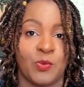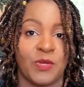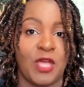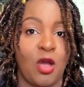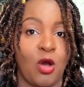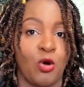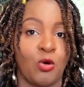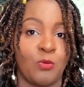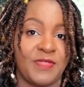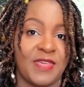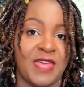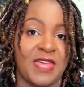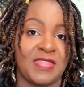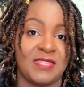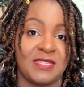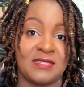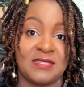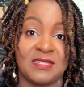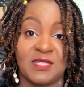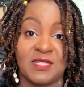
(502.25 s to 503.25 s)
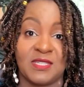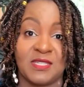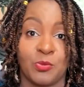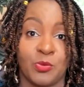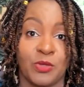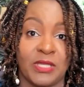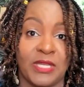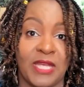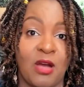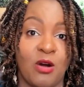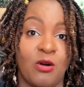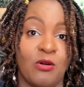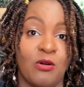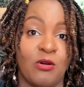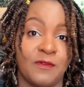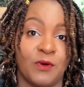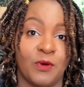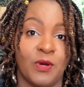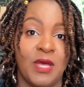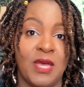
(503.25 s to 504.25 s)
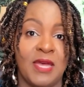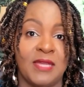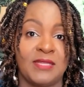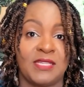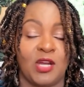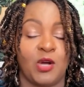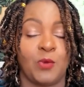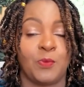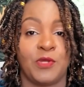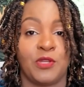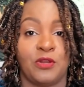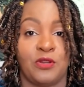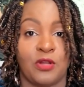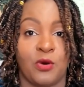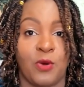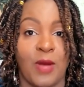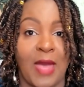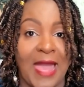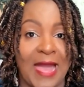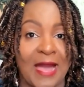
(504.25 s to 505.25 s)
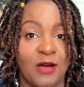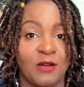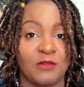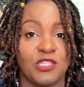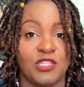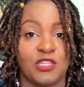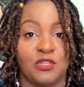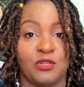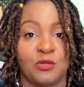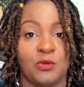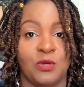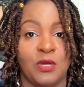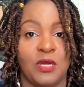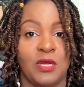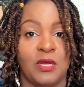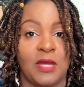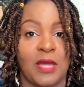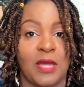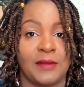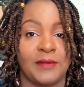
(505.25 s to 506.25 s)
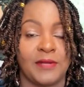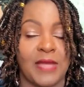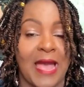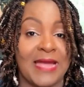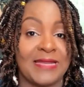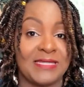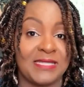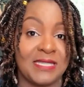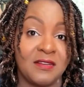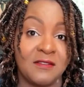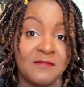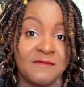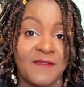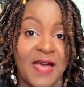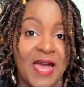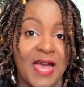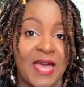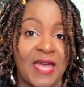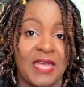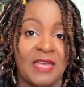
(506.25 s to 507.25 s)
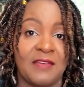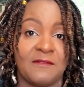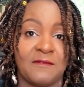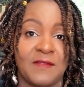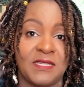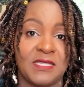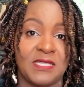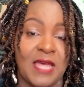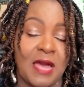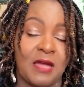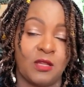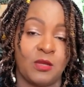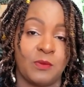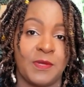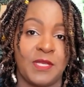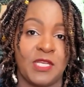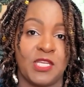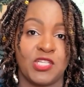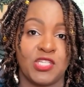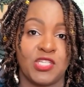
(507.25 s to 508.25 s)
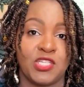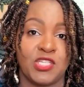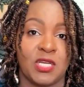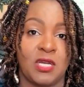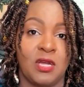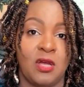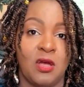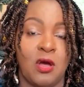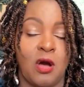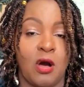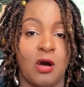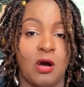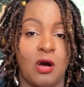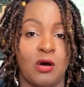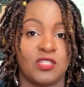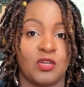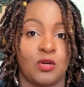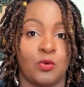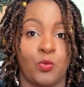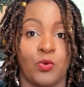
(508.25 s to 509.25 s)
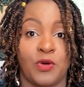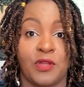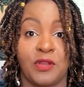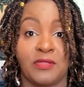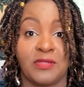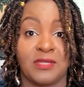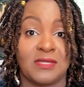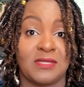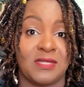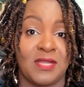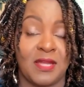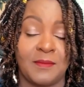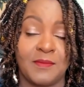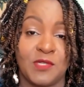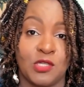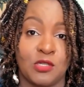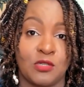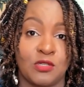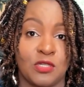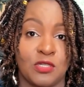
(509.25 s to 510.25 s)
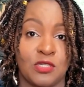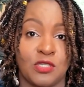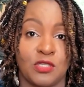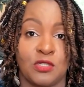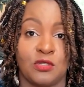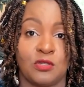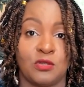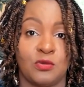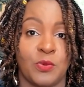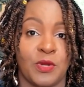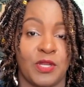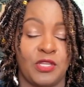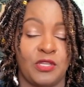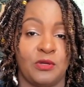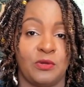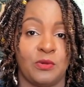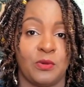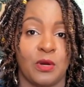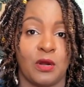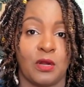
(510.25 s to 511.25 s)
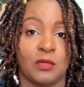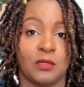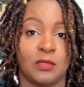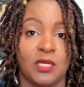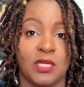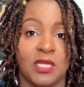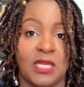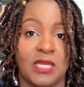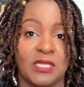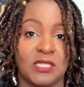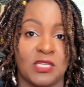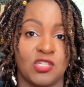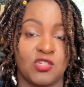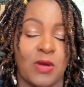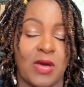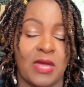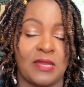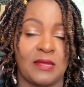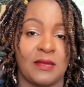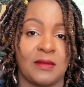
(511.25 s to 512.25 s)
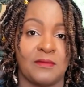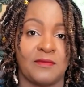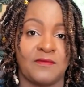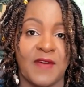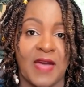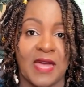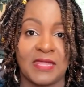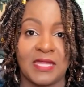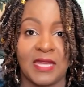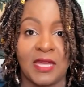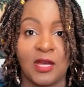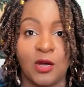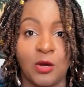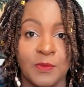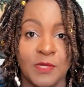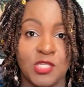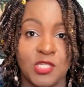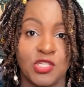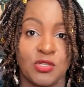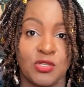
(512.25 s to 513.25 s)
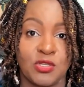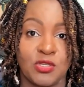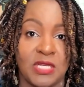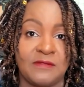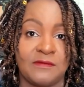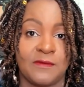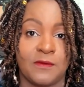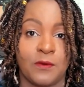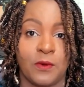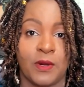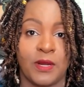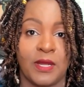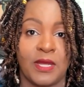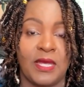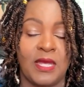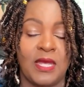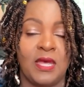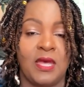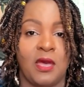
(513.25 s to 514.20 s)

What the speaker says: we hope that this has been really helpful to help you to know how to identify if it's alopecia. Also, what are the steps you should do when you are looking to try to find the help that you need for it?